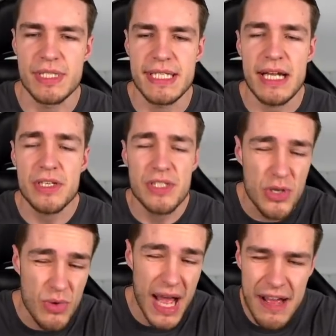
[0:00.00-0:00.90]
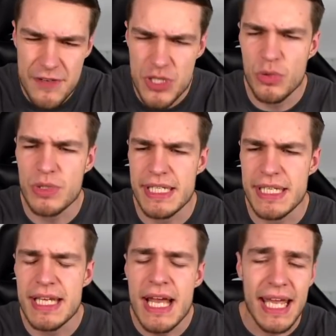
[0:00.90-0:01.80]
sellers who have
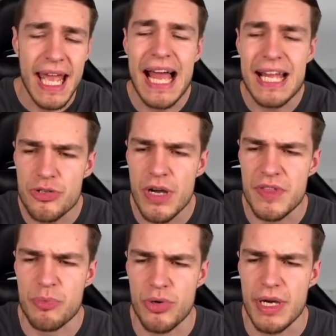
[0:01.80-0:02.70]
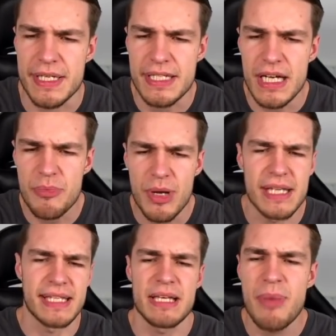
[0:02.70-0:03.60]
shorted can drive the price up
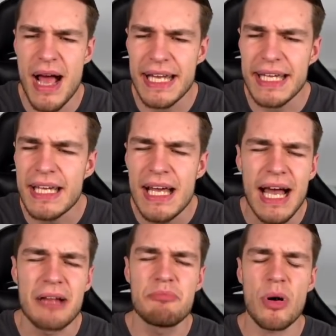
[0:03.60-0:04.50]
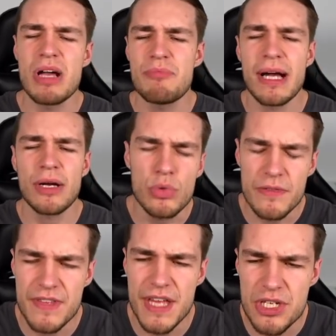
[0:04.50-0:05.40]
as they panic and buy back all
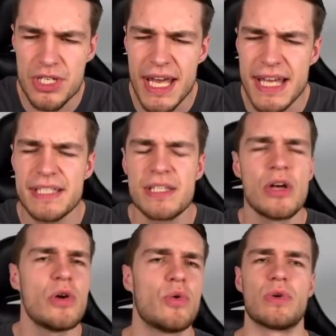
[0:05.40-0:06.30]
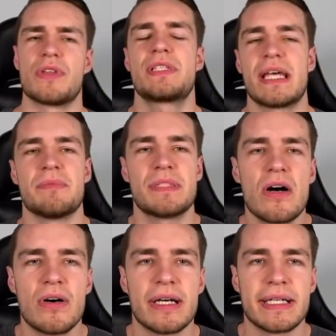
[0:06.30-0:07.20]
of their shares all at the same
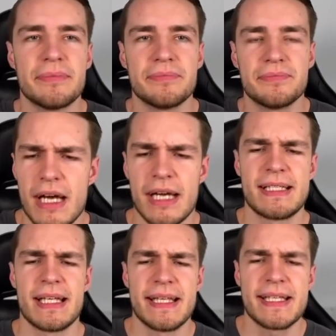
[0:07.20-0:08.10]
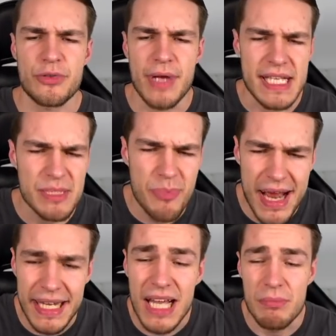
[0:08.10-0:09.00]
time. And he said this creates
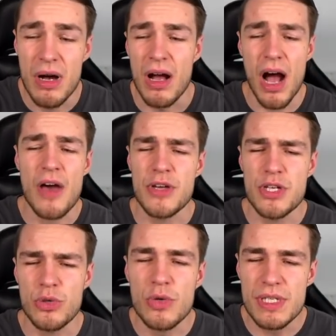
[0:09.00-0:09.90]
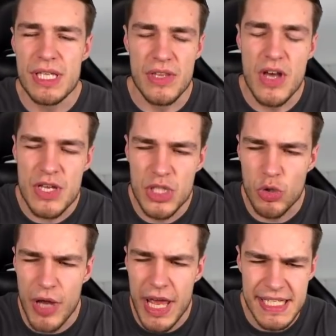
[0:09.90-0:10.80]
panic among other shorts, thus
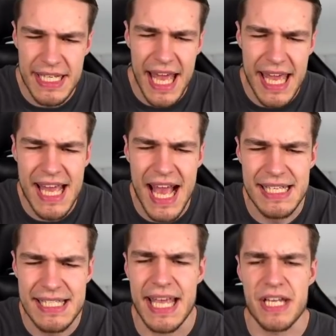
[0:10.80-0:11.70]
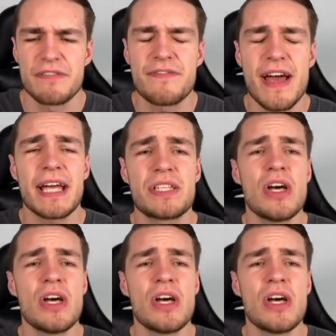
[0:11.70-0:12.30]
creating a cascade effect